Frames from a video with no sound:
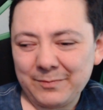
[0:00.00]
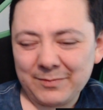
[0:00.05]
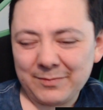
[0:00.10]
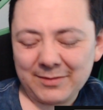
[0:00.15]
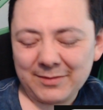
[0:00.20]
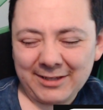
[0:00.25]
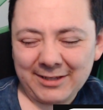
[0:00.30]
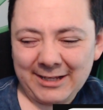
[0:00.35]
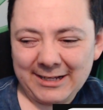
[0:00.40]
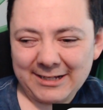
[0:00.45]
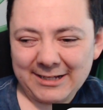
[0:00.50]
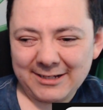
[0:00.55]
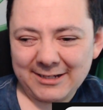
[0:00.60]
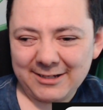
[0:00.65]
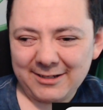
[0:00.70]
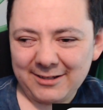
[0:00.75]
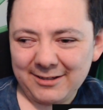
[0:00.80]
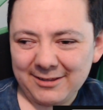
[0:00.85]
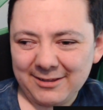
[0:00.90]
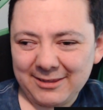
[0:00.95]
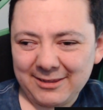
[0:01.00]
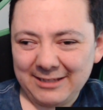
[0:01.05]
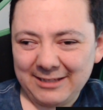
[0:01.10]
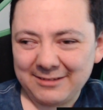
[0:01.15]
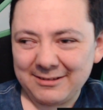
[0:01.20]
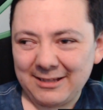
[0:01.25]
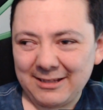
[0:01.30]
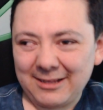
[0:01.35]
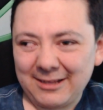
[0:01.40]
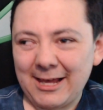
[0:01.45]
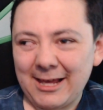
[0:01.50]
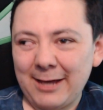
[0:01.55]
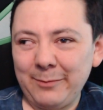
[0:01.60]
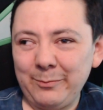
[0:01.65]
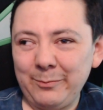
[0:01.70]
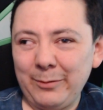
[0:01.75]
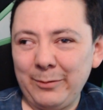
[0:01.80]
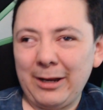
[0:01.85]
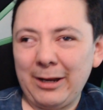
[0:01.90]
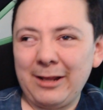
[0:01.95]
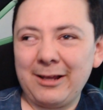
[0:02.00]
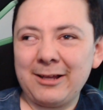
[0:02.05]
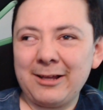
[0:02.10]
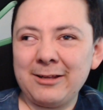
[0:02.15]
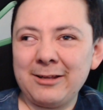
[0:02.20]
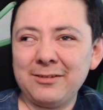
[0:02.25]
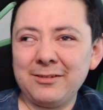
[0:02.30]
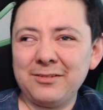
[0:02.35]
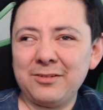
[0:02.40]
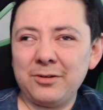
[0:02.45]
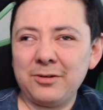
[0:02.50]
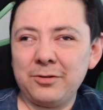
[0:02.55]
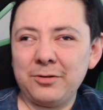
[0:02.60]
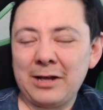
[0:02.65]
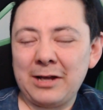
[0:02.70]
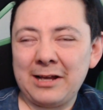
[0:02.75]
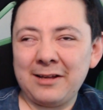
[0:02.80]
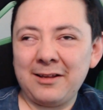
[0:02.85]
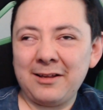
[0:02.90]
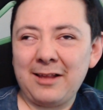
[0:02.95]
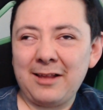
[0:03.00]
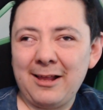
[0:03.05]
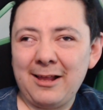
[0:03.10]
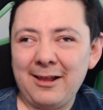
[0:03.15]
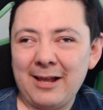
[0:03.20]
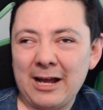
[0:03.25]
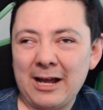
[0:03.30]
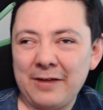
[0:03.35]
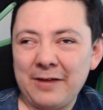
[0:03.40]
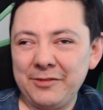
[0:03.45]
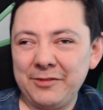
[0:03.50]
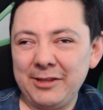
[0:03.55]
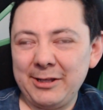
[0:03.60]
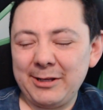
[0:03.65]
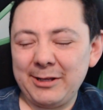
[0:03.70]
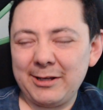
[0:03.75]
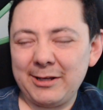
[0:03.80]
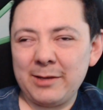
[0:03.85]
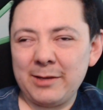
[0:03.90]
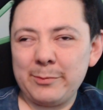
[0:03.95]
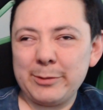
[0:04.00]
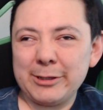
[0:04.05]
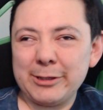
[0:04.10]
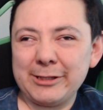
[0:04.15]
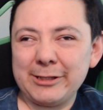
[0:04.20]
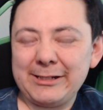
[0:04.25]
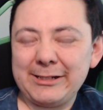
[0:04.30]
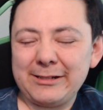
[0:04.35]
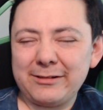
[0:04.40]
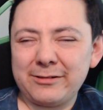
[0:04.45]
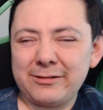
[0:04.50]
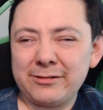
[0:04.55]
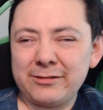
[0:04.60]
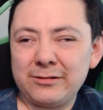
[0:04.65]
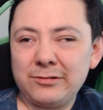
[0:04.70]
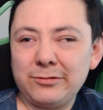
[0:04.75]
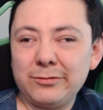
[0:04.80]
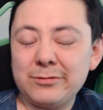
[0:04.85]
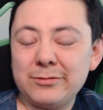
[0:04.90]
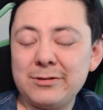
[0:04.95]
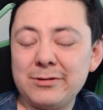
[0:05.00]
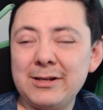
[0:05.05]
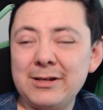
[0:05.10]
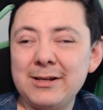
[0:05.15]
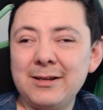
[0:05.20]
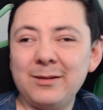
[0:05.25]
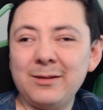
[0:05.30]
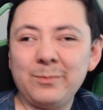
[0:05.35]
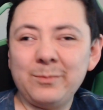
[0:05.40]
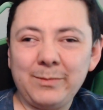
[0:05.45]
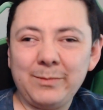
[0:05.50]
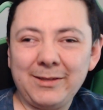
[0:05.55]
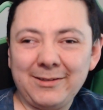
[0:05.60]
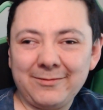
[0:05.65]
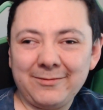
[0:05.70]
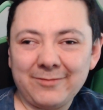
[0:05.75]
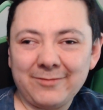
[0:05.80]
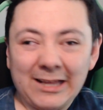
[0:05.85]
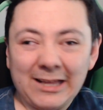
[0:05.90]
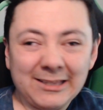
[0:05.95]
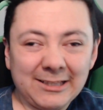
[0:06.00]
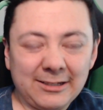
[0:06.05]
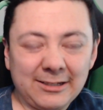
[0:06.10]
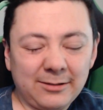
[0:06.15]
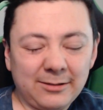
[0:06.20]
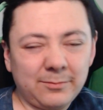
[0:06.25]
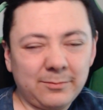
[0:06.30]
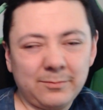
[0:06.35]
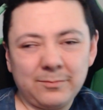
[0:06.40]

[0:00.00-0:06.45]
like, things like that, but it can also have the ability to be violent,